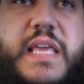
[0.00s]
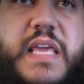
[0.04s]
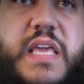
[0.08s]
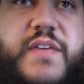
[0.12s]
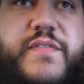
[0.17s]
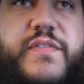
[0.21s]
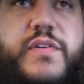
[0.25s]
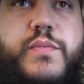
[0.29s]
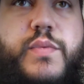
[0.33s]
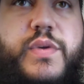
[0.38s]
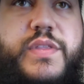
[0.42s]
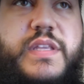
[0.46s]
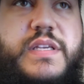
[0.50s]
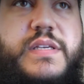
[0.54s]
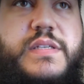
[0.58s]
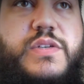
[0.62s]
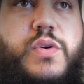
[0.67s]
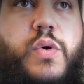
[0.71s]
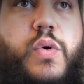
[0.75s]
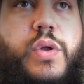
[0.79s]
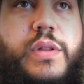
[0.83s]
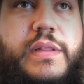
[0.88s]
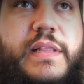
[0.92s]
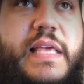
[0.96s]
even when the
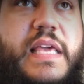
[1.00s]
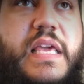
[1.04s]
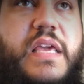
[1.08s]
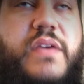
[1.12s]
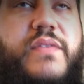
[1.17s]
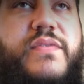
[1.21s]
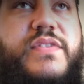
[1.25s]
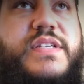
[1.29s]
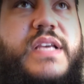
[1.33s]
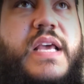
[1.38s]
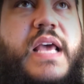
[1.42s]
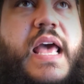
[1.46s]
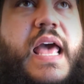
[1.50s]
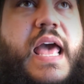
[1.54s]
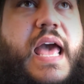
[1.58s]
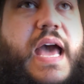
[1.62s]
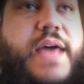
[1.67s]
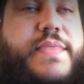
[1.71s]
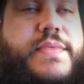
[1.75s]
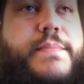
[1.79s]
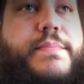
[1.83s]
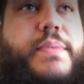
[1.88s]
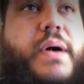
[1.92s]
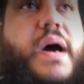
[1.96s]
soul leaves
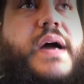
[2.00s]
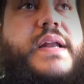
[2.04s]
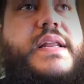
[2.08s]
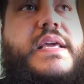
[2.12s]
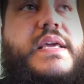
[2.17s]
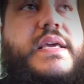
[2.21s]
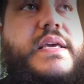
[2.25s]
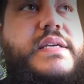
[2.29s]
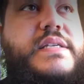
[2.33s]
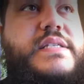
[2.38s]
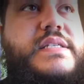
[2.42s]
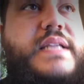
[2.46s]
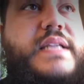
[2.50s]
and the body is